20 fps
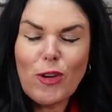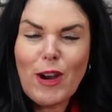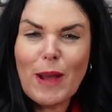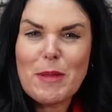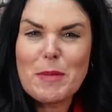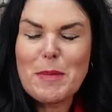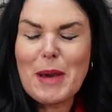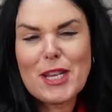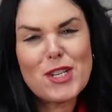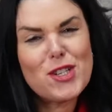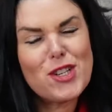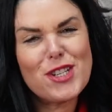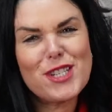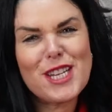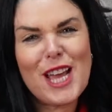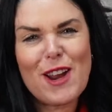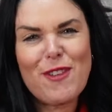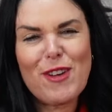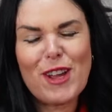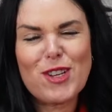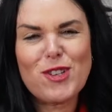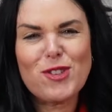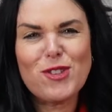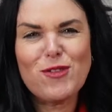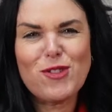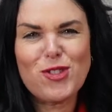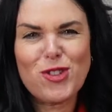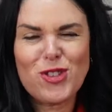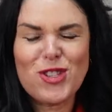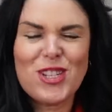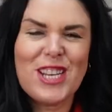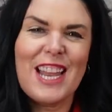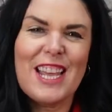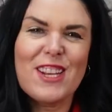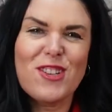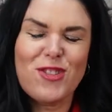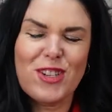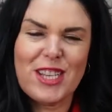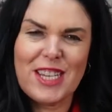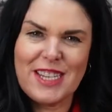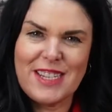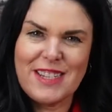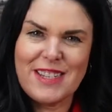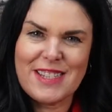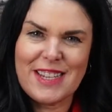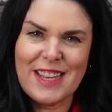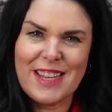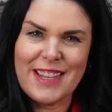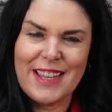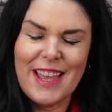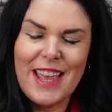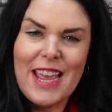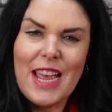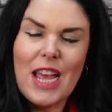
I'm the Managing Director of Trust Electric Heating.